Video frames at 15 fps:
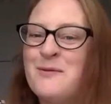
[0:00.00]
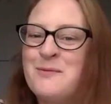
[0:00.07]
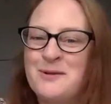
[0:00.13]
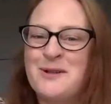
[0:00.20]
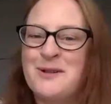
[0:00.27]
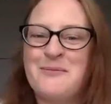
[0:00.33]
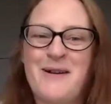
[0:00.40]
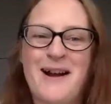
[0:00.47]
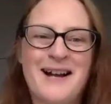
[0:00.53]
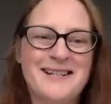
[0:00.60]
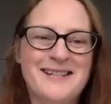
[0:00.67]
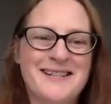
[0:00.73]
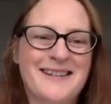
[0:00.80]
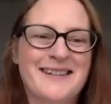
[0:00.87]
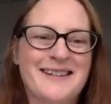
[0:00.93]
We'll go back
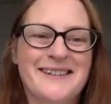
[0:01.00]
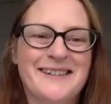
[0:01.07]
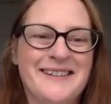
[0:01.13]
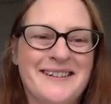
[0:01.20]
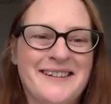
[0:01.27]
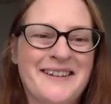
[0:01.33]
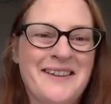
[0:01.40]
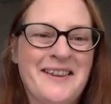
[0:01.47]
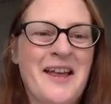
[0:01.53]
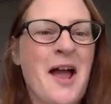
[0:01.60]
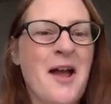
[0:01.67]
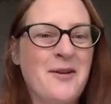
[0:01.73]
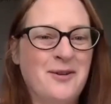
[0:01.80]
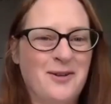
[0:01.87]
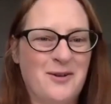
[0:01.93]
to the, the how
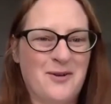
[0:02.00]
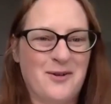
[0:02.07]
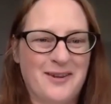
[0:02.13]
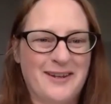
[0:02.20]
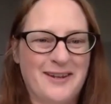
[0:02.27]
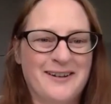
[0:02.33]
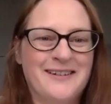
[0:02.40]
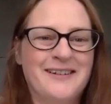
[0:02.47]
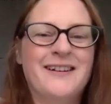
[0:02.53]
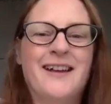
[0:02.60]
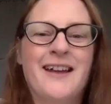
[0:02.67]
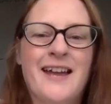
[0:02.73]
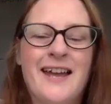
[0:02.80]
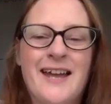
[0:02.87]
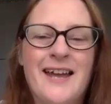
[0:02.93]
you got there.
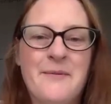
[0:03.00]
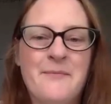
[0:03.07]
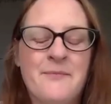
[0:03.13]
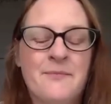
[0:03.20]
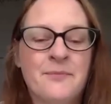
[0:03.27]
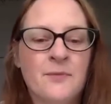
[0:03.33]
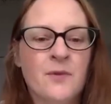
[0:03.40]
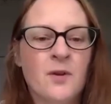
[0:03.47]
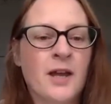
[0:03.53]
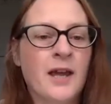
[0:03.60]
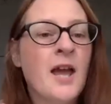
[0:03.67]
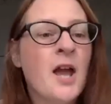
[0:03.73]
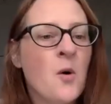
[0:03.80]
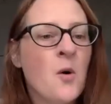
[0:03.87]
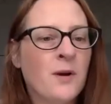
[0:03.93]
Um, okay,
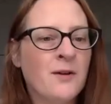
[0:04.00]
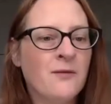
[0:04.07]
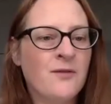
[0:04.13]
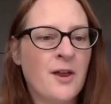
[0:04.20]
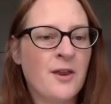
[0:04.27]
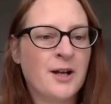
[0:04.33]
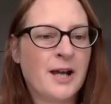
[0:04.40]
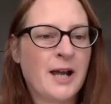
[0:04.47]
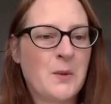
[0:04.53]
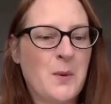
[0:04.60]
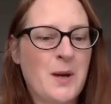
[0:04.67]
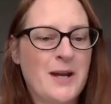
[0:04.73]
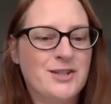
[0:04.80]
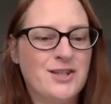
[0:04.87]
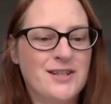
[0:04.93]
one of the other
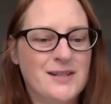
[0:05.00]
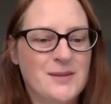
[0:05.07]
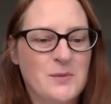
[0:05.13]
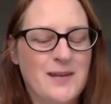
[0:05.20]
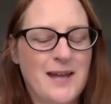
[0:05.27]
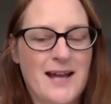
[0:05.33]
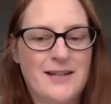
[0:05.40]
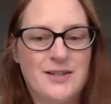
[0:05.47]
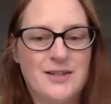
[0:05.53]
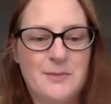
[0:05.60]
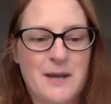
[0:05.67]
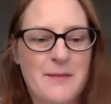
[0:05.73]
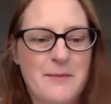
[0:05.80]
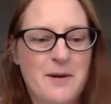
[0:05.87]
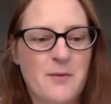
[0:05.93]
questions we asked
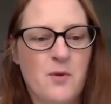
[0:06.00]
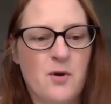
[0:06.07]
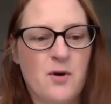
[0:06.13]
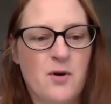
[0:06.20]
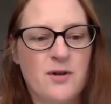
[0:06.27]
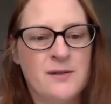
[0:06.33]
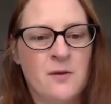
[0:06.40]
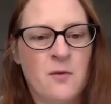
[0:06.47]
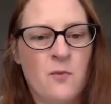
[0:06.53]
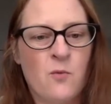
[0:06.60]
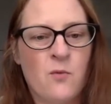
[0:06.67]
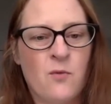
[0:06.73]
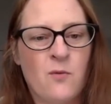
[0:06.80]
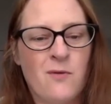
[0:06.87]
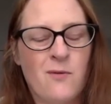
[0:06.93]
Jemima was,
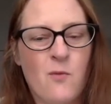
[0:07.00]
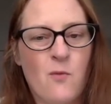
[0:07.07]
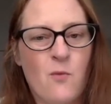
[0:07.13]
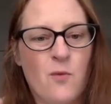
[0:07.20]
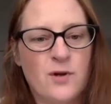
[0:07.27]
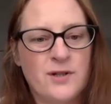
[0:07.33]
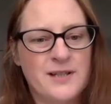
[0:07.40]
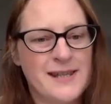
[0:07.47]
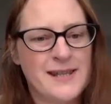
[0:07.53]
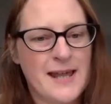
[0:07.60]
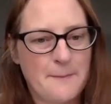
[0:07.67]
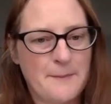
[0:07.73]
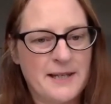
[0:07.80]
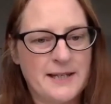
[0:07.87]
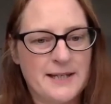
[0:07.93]
what does
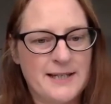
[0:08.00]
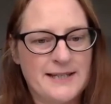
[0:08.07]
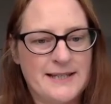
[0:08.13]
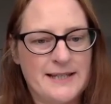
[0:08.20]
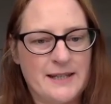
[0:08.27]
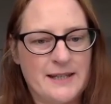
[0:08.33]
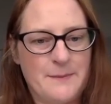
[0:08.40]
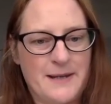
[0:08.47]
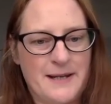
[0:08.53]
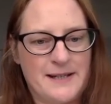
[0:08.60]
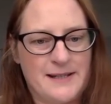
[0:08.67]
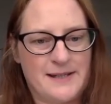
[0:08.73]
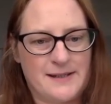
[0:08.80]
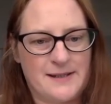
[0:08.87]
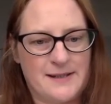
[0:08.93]
that mean on a daily
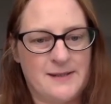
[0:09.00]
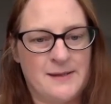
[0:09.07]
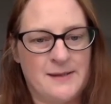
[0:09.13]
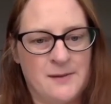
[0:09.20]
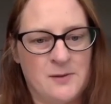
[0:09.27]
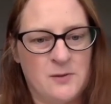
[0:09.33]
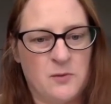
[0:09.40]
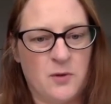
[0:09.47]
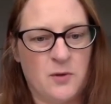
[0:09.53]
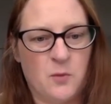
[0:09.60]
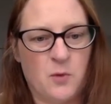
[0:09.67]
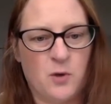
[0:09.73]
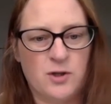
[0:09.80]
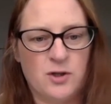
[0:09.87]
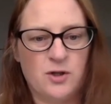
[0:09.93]
basis? So what,
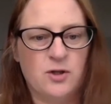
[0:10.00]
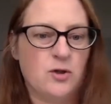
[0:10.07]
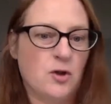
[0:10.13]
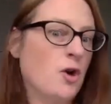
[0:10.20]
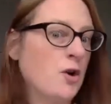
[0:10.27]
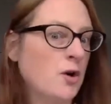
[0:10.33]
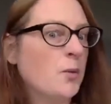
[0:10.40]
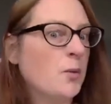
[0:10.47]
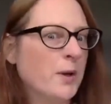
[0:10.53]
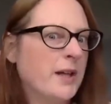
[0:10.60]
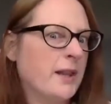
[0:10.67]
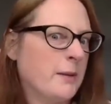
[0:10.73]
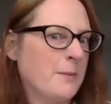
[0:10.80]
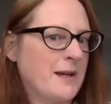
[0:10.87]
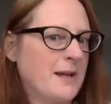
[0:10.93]
what do you do on a
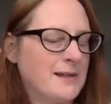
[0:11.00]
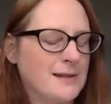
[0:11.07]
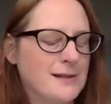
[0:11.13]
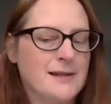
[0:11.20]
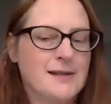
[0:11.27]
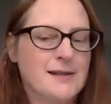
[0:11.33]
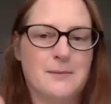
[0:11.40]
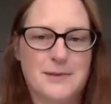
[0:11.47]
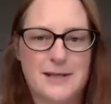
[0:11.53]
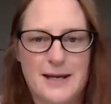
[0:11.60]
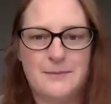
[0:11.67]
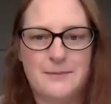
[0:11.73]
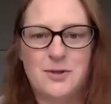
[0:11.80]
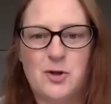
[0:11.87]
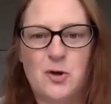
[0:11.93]
weekly basis? Because
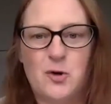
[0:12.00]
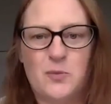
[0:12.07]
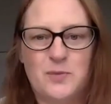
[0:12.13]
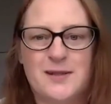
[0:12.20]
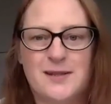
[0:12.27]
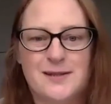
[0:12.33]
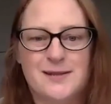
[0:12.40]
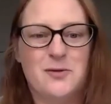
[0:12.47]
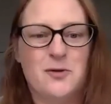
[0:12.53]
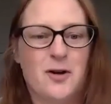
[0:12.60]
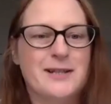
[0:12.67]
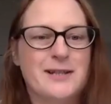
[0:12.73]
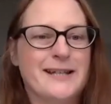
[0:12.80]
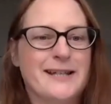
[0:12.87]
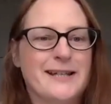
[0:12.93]
sometimes jobs, it's not a
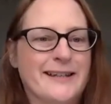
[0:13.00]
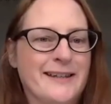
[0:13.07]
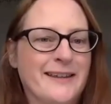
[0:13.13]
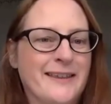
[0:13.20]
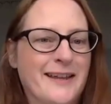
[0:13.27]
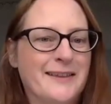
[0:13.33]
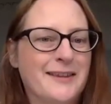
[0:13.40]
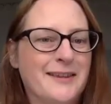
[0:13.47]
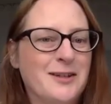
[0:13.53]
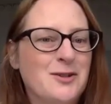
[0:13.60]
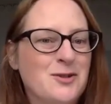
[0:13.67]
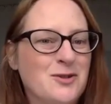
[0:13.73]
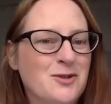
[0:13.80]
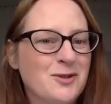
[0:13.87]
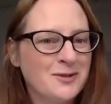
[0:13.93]
daily thing that you
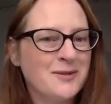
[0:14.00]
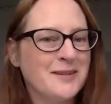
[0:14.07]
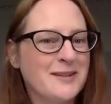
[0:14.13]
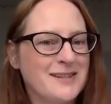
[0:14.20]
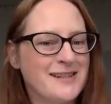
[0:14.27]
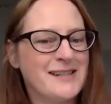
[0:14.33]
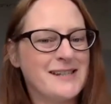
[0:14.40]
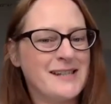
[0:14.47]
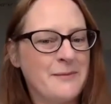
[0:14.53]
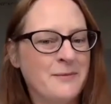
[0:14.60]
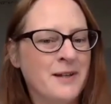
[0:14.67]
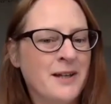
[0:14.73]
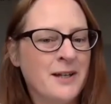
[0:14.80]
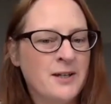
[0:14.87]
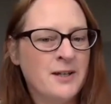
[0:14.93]
do that's the same.
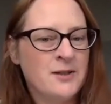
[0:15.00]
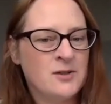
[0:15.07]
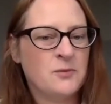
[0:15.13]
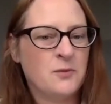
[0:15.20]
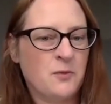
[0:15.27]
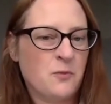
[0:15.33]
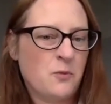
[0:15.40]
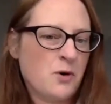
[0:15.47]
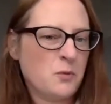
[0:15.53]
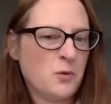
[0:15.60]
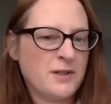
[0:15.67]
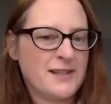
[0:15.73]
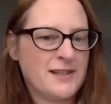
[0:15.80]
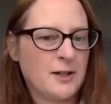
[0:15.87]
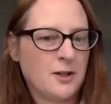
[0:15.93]
So what, what
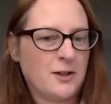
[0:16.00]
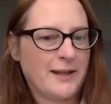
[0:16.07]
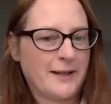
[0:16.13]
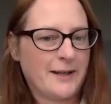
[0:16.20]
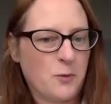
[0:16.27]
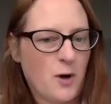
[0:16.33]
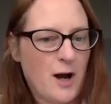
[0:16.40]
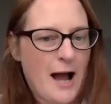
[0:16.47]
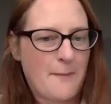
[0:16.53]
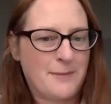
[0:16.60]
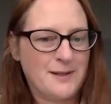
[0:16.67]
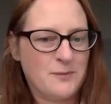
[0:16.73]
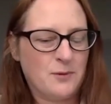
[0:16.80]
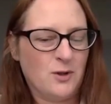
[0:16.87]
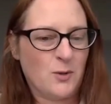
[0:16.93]
does that look like? What
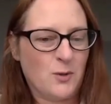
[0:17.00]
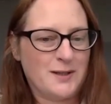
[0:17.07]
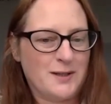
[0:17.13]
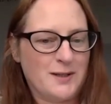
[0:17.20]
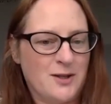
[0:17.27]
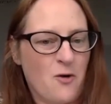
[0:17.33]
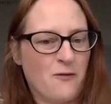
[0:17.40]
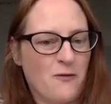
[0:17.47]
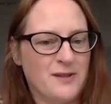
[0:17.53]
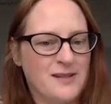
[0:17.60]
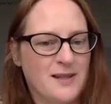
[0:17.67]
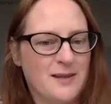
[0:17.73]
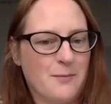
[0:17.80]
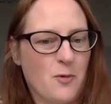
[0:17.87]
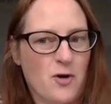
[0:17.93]
happens when you go into the office
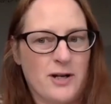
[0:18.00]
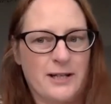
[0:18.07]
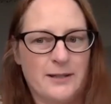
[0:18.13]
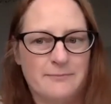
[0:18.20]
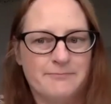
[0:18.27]
in the morning?